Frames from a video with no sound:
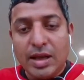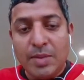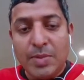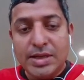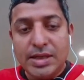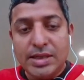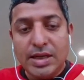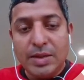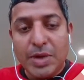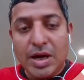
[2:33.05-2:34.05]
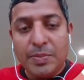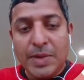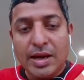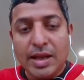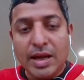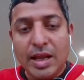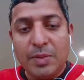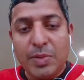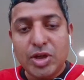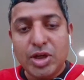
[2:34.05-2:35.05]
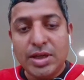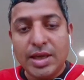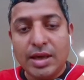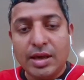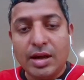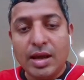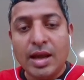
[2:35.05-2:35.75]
emergency department, and inpatient care